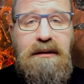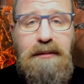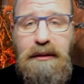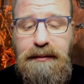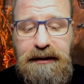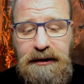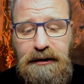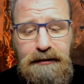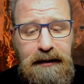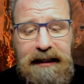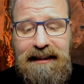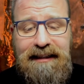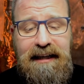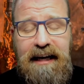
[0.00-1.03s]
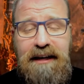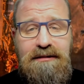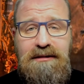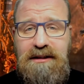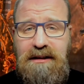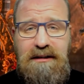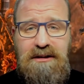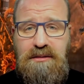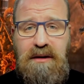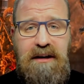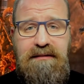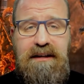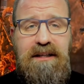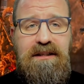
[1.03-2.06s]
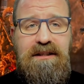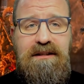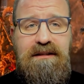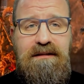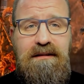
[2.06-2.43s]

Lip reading: them up is always dangerous on a 12-inch